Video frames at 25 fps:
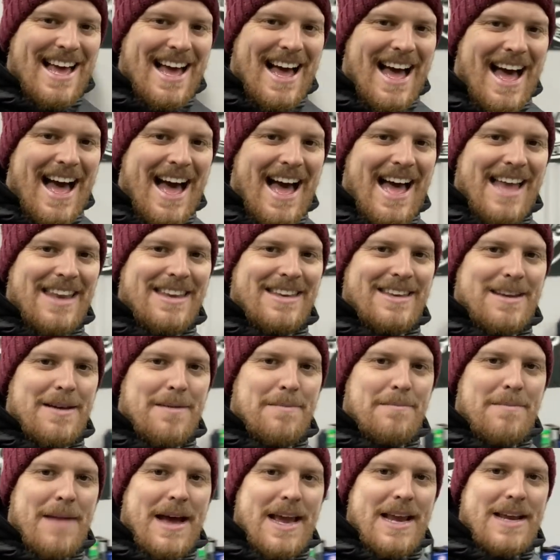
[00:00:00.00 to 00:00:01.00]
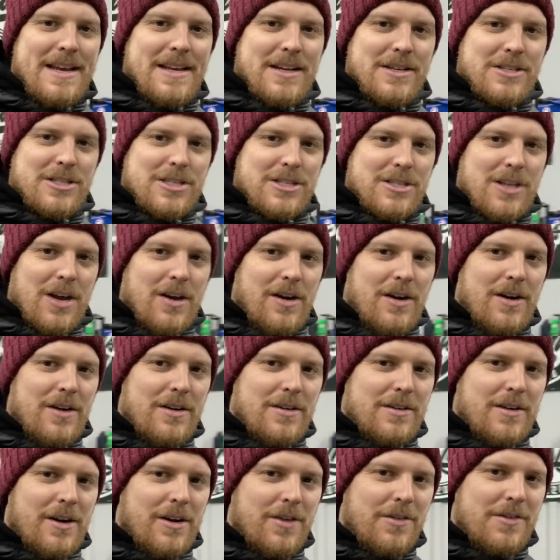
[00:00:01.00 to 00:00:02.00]
and made a start
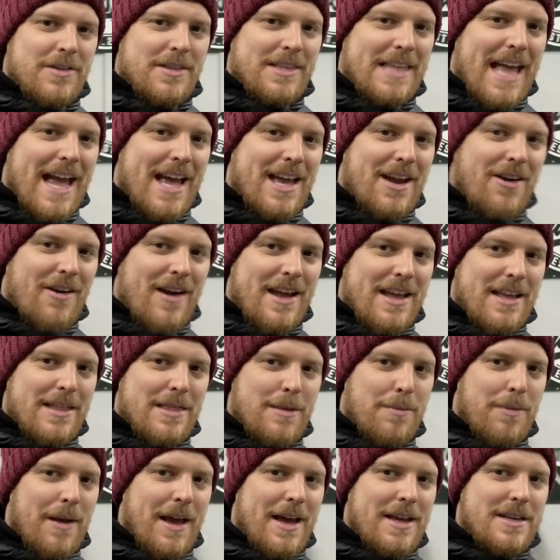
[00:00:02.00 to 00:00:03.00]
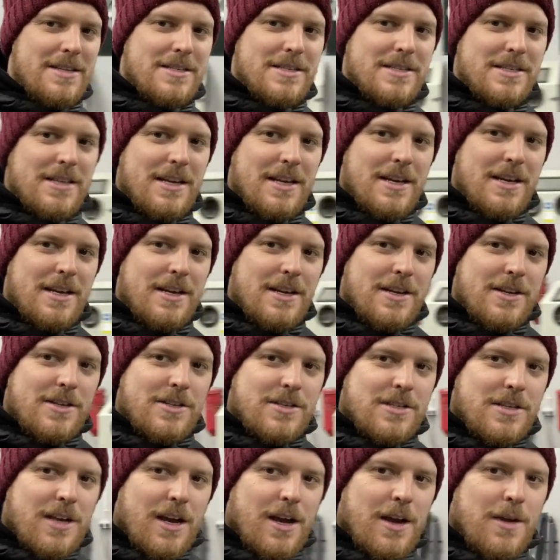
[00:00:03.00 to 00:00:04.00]
on decorating the place.
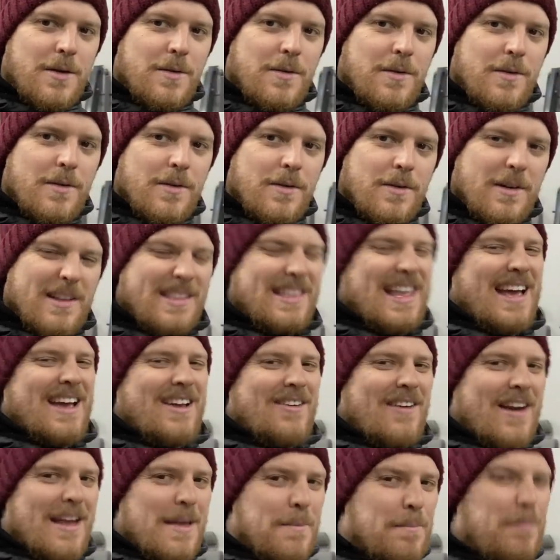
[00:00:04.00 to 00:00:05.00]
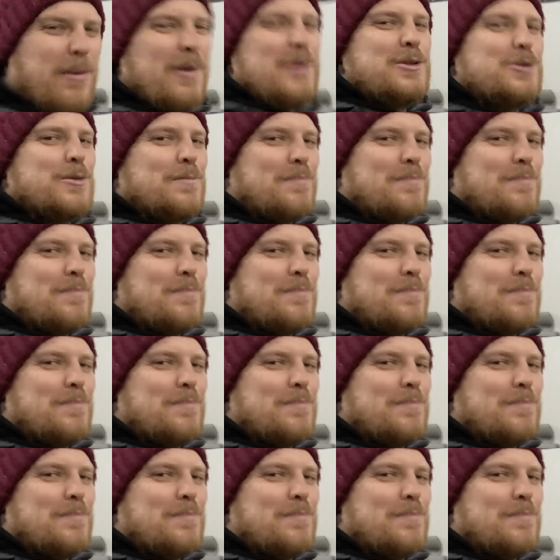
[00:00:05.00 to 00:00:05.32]
So, putting some